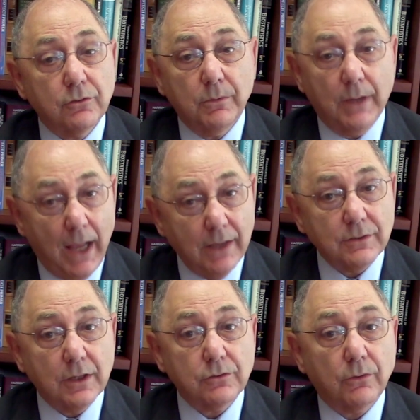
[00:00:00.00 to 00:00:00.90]
who
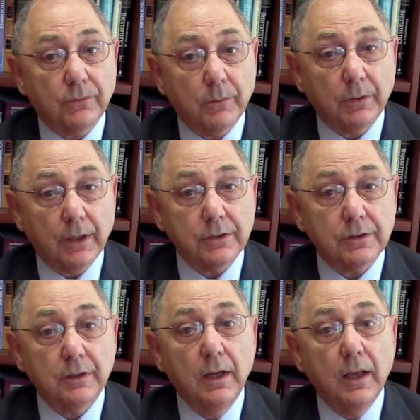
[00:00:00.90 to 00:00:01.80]
has atrial
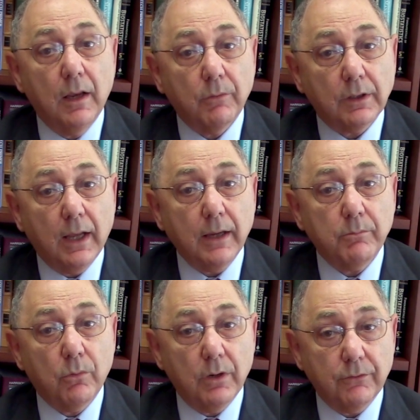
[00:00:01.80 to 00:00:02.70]
fibrillation and would like
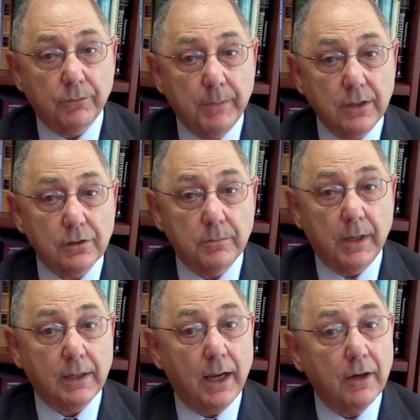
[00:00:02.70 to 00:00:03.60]
more information
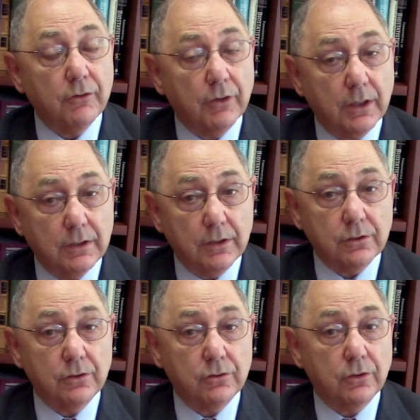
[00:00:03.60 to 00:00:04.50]
about how your
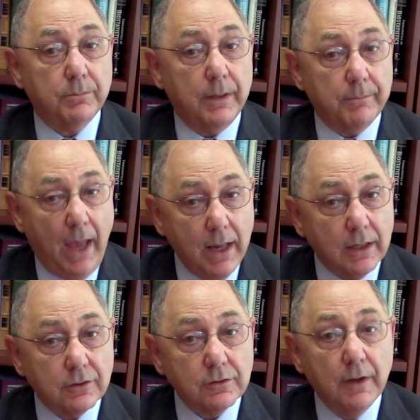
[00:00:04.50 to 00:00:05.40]
condition should be
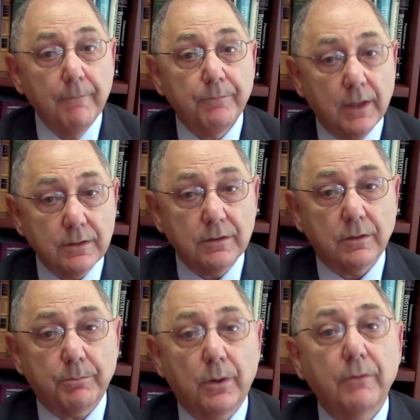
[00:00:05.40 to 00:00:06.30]
managed, this is
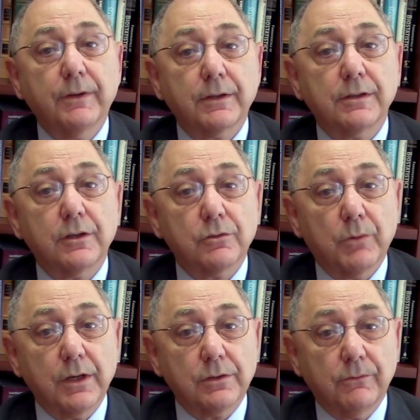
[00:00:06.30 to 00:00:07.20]
a perfect
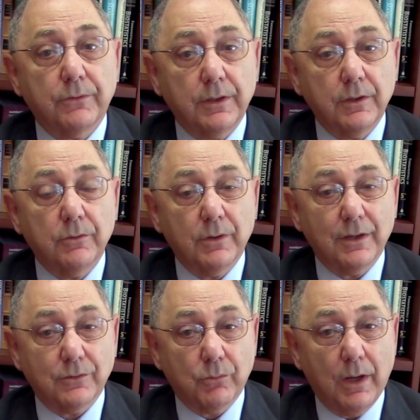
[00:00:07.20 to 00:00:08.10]
situation for you
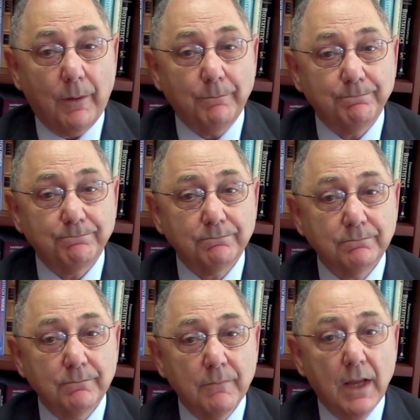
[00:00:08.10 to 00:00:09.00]
as well.
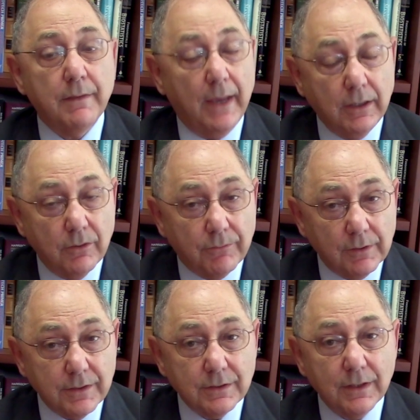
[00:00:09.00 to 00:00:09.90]
Thank you for
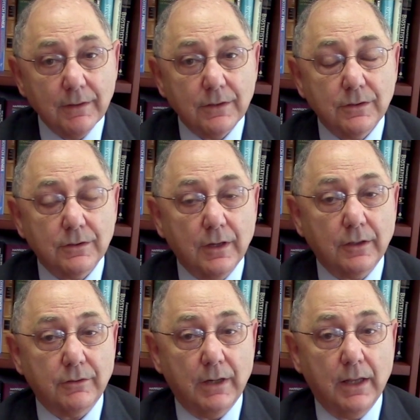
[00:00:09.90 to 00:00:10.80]
listening. This is
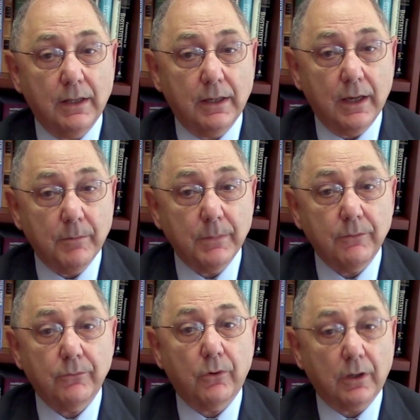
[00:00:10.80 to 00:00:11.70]
Dr. Elliott
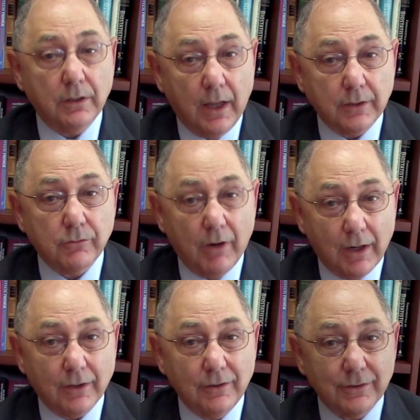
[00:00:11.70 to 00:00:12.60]
Antman for Clot
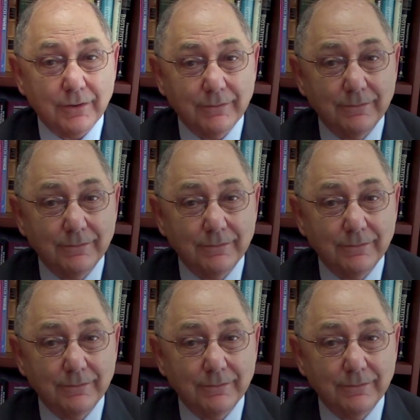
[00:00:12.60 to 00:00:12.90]
Chronicles.